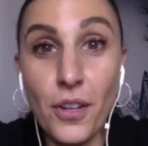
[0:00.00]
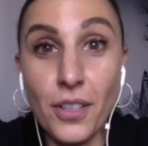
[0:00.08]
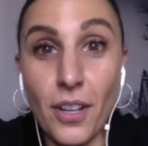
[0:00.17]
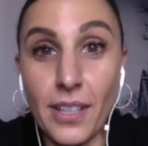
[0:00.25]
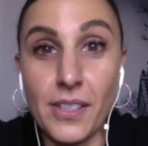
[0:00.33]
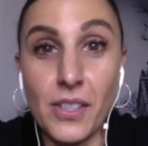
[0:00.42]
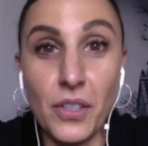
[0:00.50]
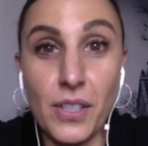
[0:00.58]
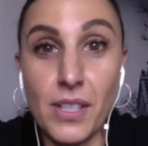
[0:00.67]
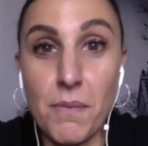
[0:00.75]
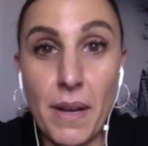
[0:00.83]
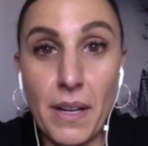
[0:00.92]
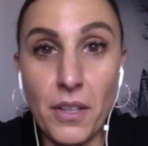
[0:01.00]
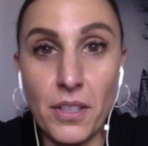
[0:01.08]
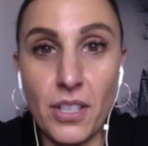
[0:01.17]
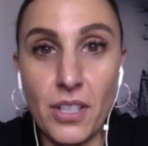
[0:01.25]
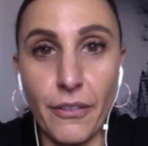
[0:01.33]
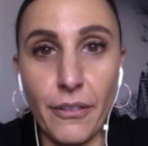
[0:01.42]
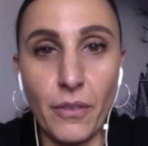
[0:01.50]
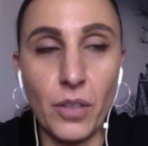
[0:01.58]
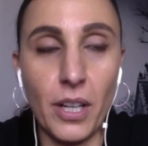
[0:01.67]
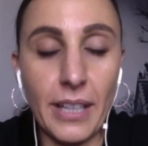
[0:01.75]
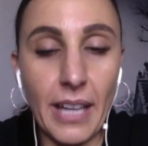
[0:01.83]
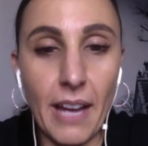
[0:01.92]
like, as soon as you met her, did you
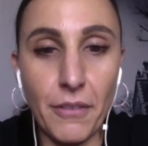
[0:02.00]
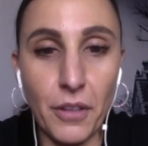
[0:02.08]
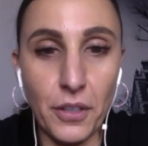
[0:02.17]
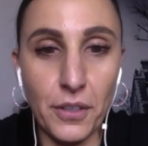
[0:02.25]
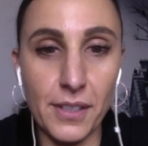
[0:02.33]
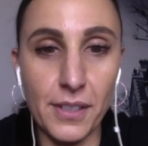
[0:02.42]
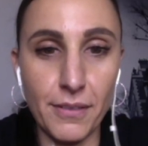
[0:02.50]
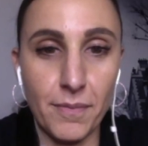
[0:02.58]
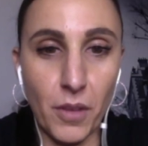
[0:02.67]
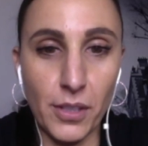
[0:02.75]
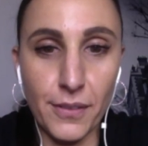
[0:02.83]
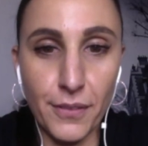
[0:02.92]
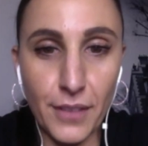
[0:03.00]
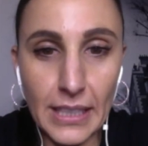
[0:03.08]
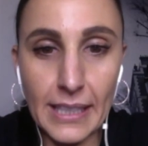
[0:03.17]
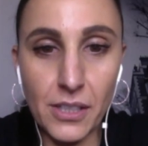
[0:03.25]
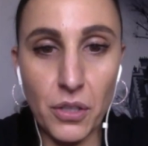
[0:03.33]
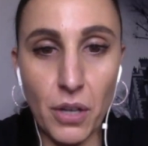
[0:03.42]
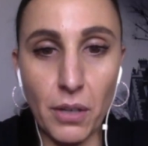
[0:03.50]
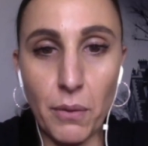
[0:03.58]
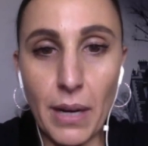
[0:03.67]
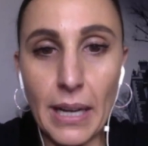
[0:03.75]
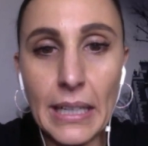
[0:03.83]
like have those feelings straight away?